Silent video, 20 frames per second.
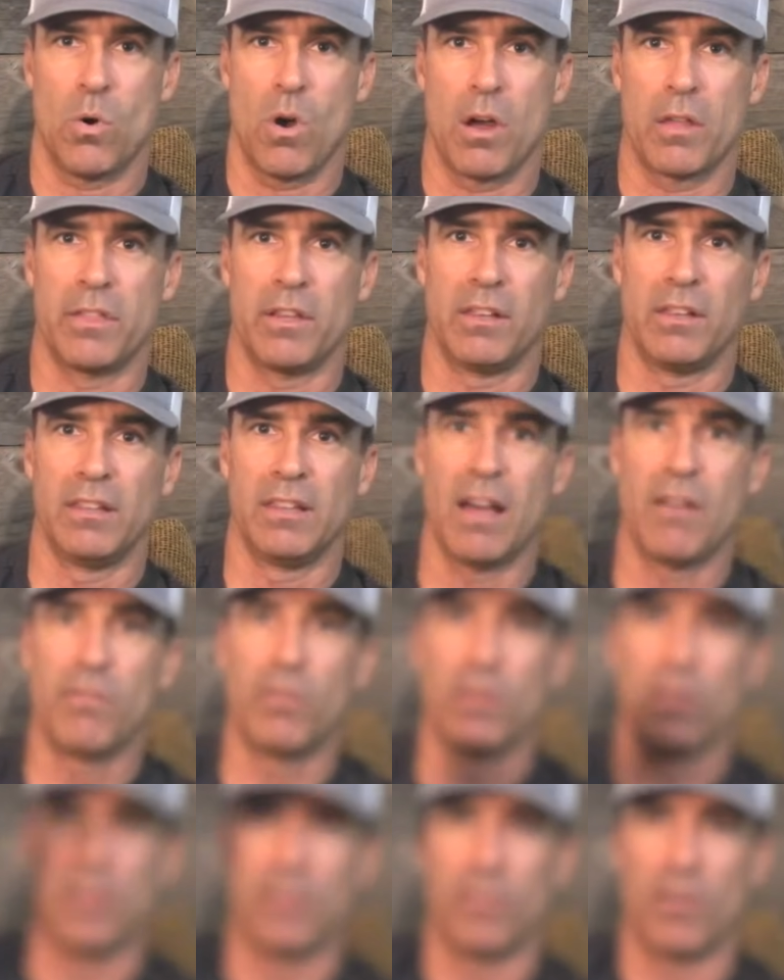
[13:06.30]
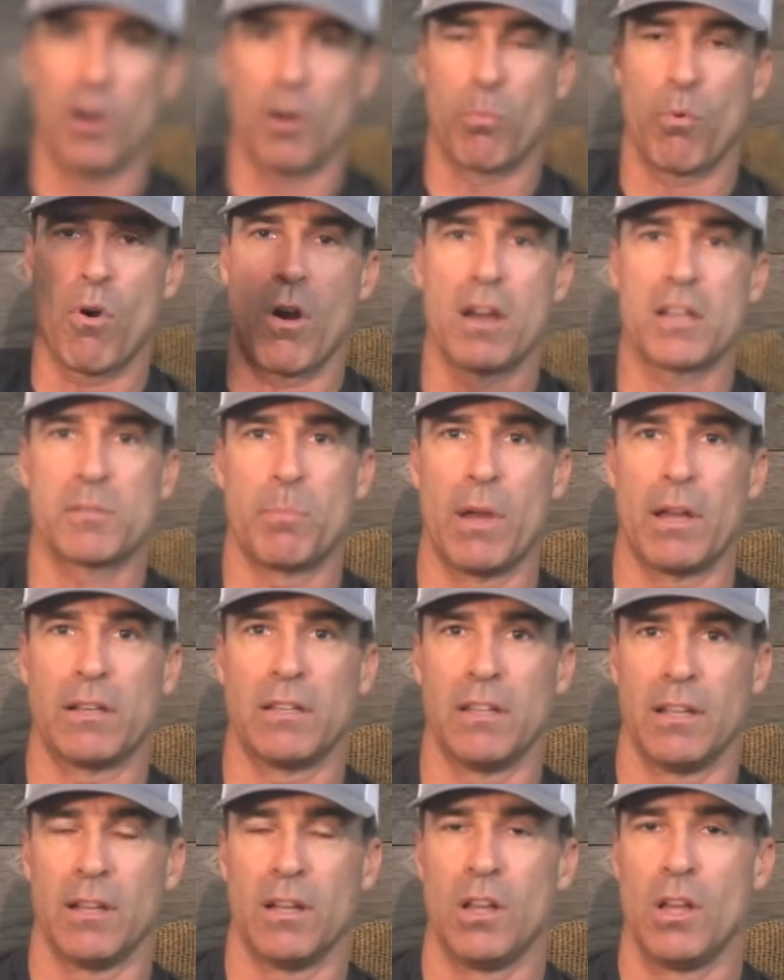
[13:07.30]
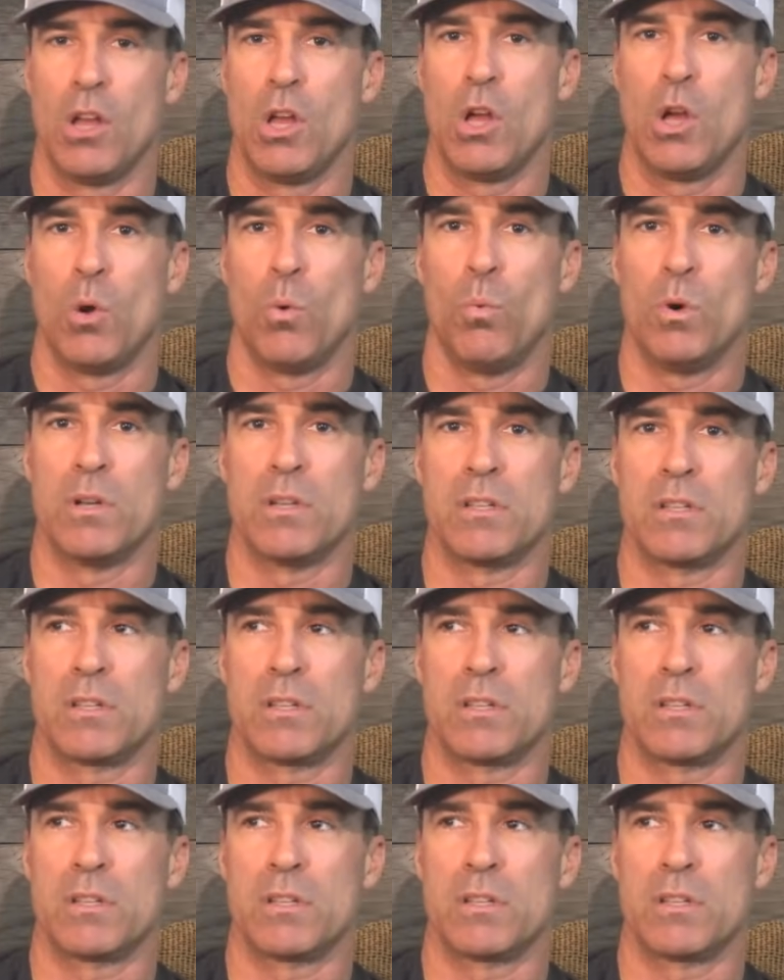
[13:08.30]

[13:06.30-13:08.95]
the level of our prospecting was